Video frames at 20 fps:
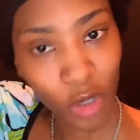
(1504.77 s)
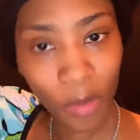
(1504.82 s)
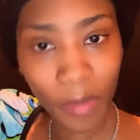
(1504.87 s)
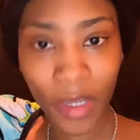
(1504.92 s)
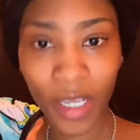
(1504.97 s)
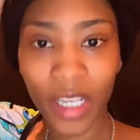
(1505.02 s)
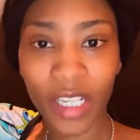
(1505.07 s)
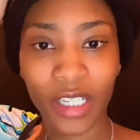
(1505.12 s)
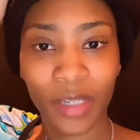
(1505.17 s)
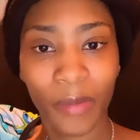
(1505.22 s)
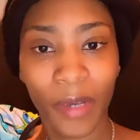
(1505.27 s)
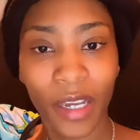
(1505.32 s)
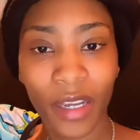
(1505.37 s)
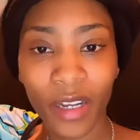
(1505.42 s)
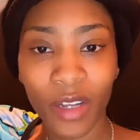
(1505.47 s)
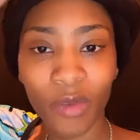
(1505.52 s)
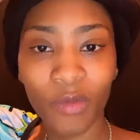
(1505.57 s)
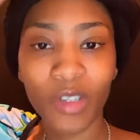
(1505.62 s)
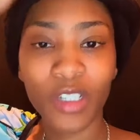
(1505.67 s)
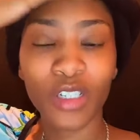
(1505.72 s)
which is to be
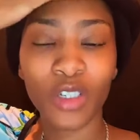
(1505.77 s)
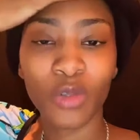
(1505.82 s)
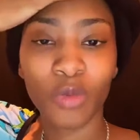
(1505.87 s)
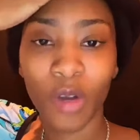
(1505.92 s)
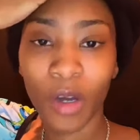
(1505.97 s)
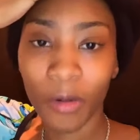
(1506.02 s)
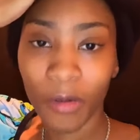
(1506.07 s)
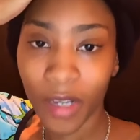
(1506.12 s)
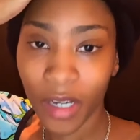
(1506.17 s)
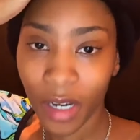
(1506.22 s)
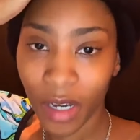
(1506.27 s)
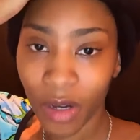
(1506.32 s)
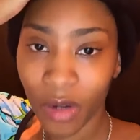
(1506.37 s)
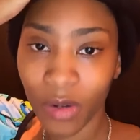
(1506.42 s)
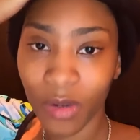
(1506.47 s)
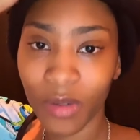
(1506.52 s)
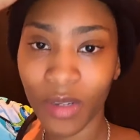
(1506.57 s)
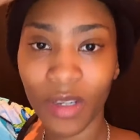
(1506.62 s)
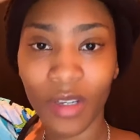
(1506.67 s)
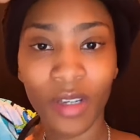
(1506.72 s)
expected, which is what we
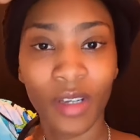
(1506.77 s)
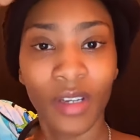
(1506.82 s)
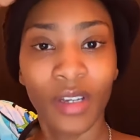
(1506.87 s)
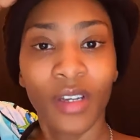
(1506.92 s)
know.